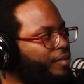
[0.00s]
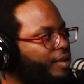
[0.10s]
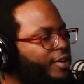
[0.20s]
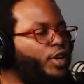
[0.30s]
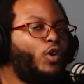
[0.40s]

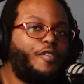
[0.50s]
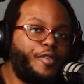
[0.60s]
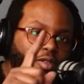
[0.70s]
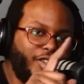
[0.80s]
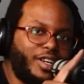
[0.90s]
Mm-hmm. No
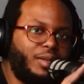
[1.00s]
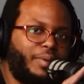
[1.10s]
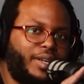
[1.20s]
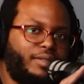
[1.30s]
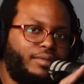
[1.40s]
review of the jelly
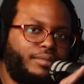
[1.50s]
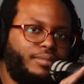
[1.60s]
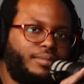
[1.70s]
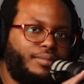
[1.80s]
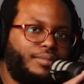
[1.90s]
bean.
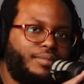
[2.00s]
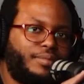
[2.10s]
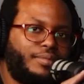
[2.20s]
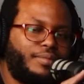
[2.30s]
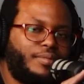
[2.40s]

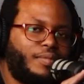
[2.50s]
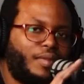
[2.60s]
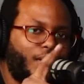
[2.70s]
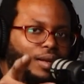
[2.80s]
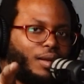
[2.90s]

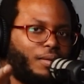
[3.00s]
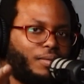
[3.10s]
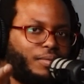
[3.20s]
Mm.